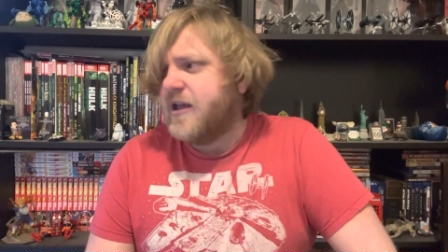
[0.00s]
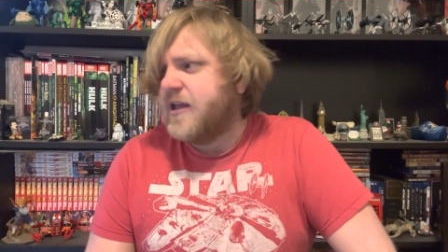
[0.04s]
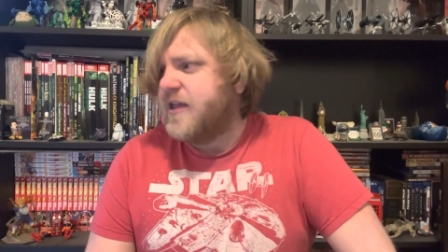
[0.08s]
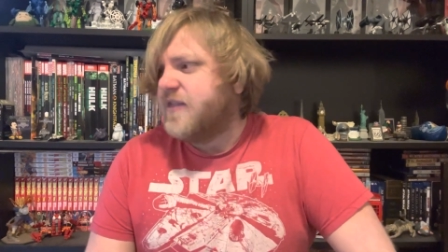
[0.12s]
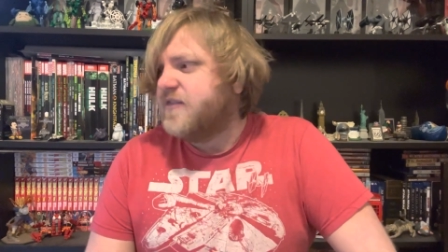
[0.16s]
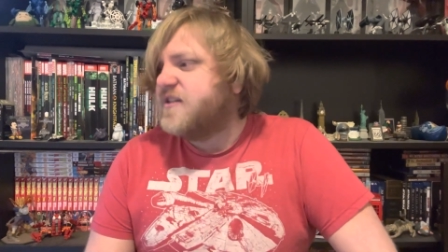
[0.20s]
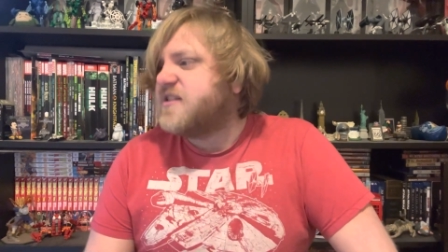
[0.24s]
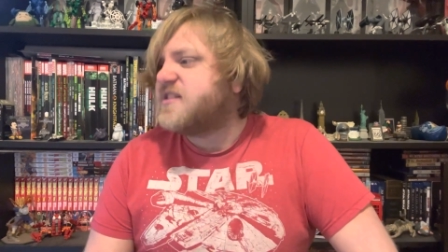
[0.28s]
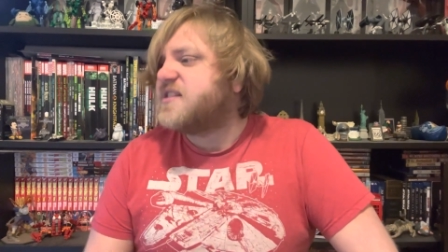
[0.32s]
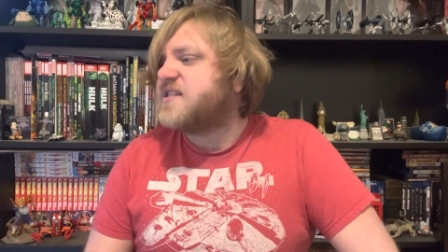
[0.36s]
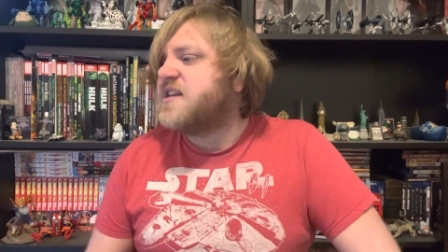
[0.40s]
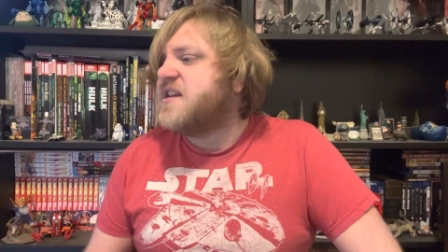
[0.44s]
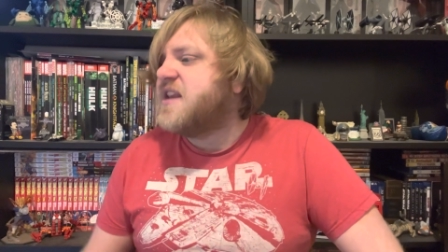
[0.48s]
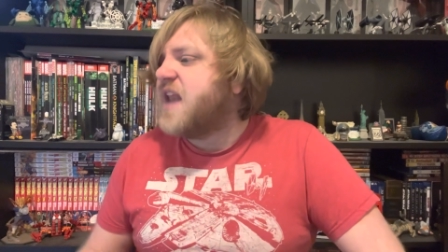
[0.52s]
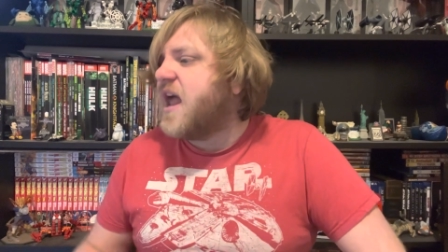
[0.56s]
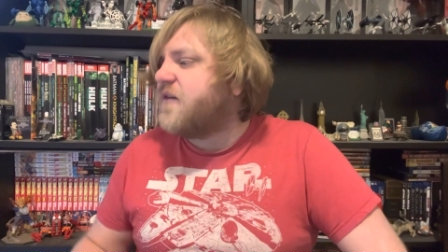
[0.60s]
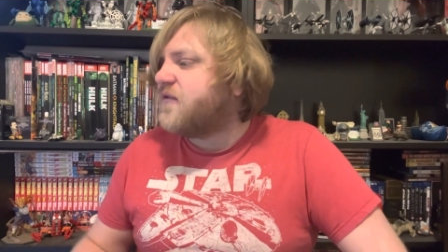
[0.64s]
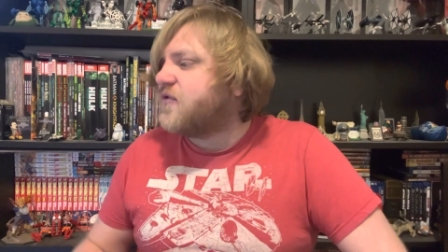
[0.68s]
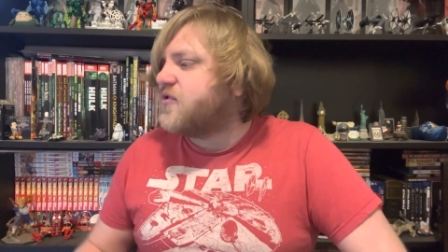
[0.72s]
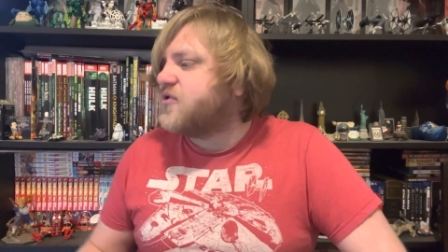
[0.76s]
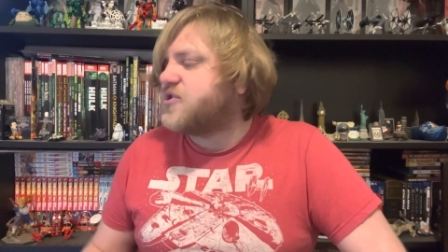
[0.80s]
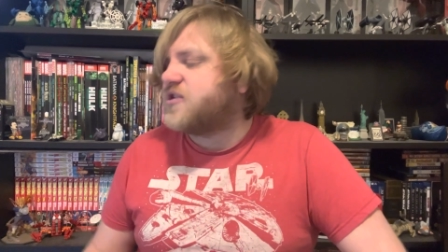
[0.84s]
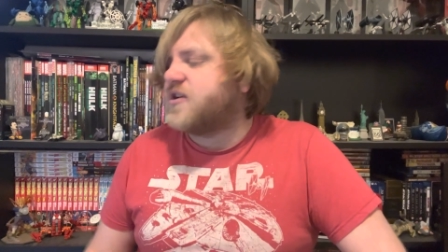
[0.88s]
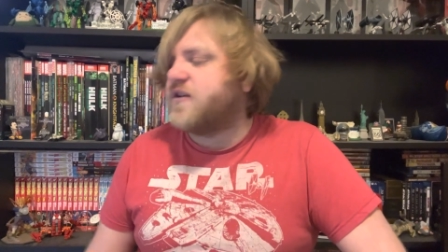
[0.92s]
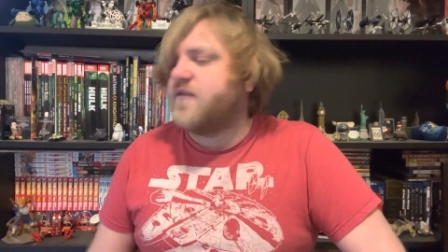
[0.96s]
This
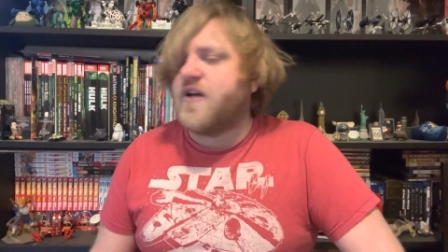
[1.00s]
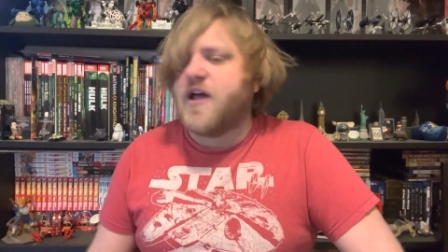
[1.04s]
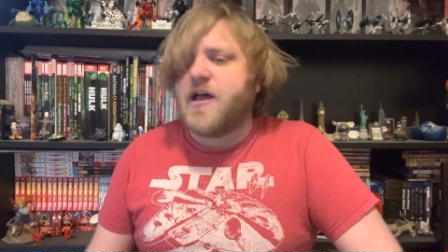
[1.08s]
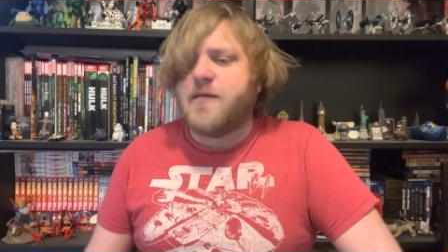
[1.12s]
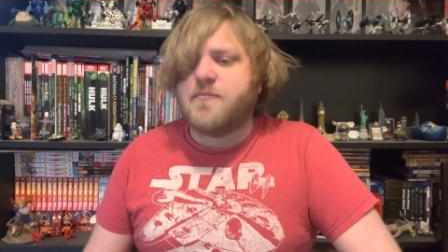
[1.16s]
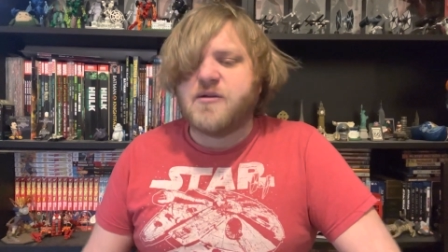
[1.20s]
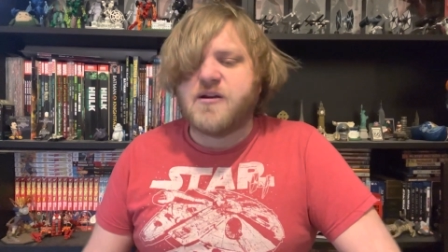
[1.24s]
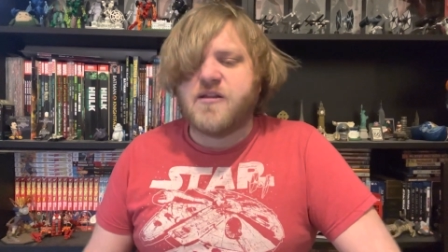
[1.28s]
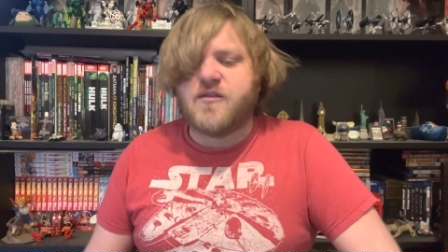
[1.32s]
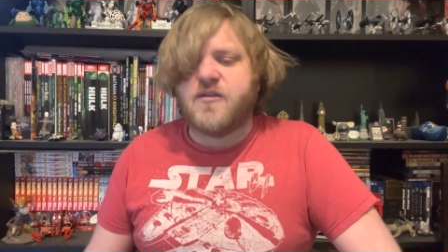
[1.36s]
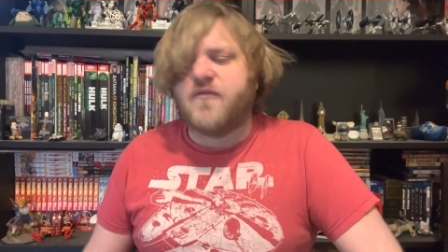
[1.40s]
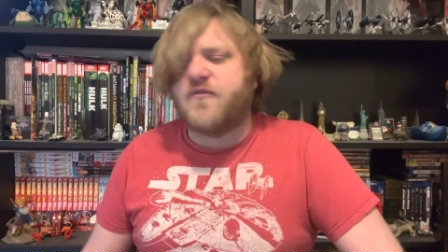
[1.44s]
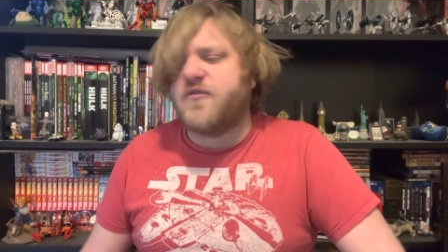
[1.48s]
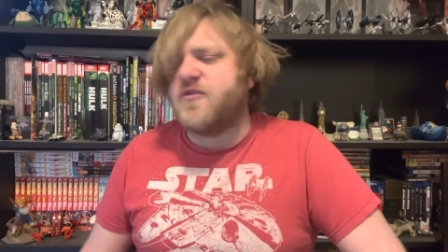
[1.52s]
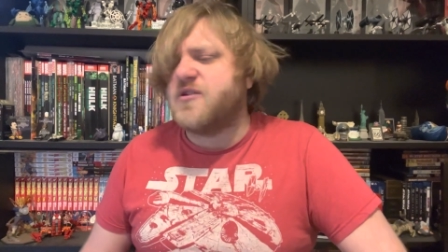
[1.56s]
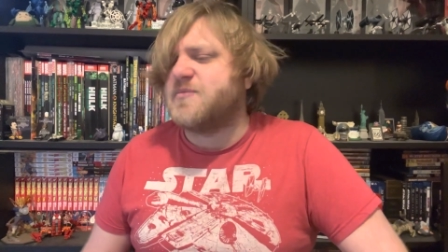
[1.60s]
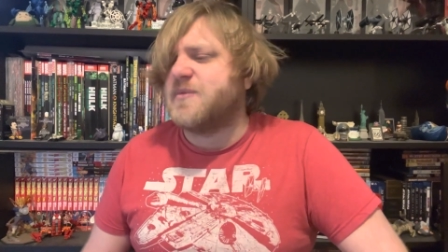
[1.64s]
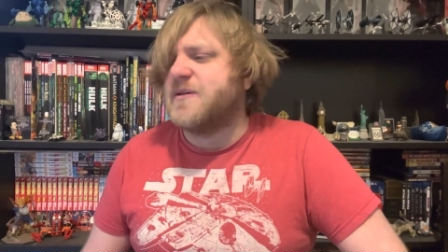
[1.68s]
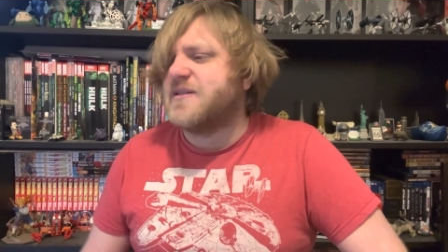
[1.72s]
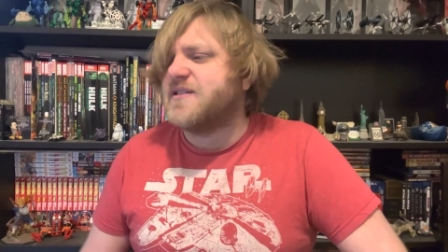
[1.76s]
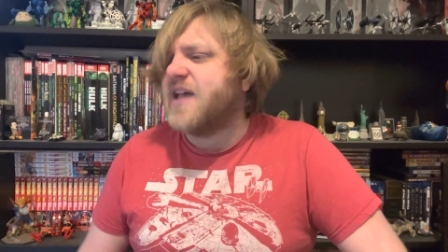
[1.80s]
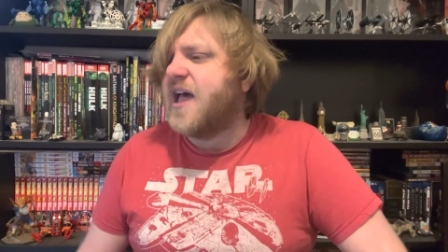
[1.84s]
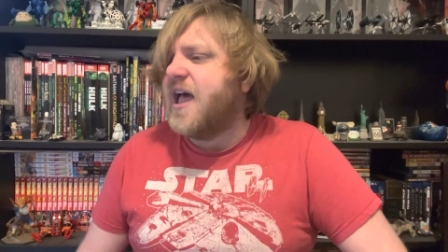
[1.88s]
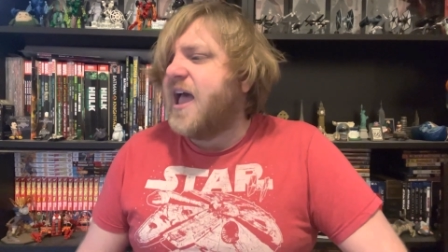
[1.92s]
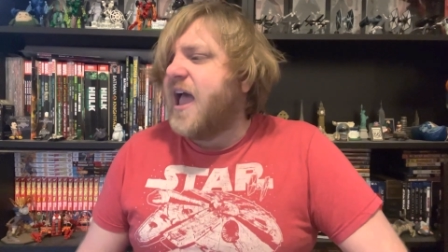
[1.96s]
never should have happened in the first
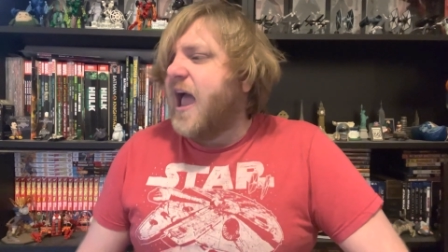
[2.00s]
place.